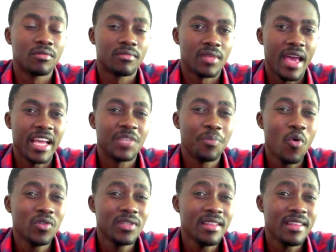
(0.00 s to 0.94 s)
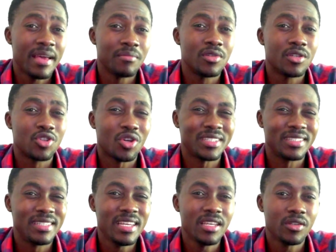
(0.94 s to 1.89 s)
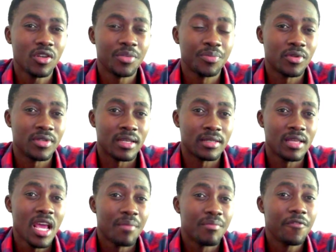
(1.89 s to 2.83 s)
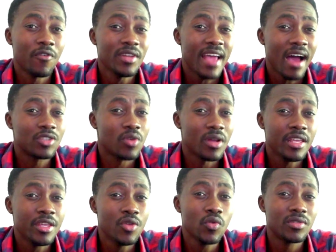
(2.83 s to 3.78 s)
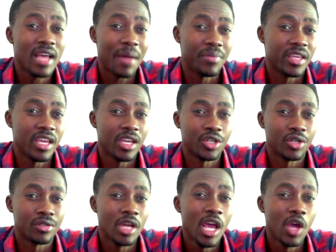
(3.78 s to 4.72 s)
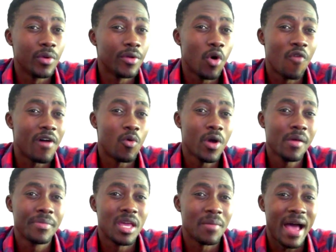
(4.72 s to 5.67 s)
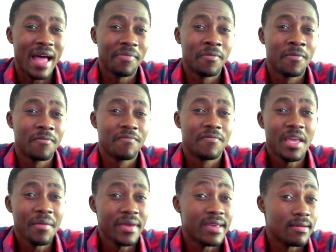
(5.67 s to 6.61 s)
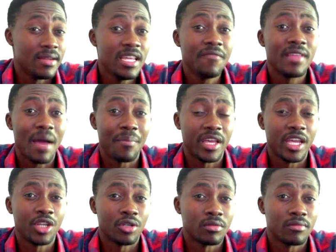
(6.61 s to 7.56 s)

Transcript: Exposing them to such tedious process before they actually use the application will overwhelm them and they may leave the application.